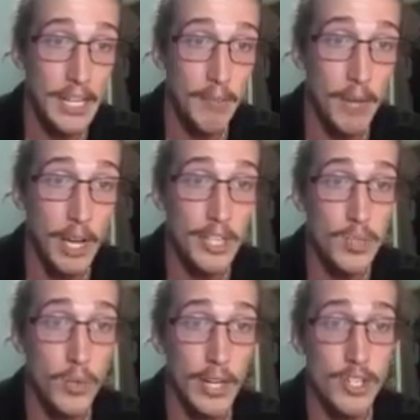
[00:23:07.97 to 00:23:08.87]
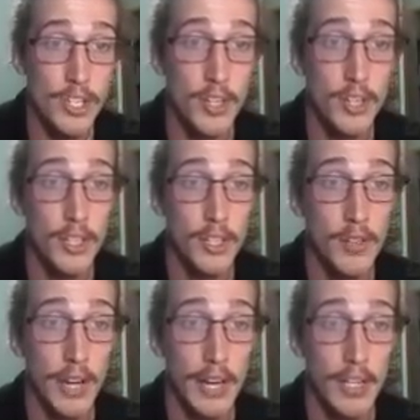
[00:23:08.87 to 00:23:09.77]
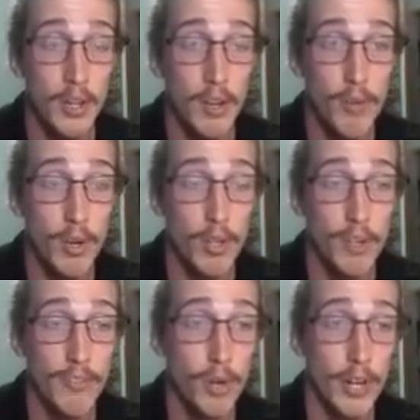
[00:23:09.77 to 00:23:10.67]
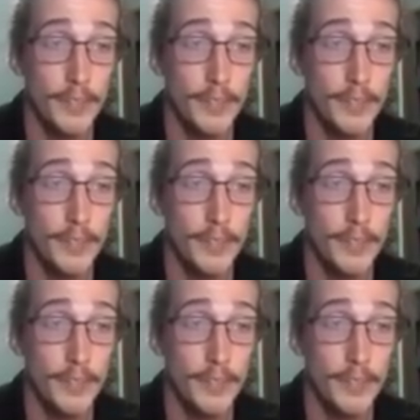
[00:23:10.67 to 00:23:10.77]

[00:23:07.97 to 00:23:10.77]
my switch. Right? Going for it.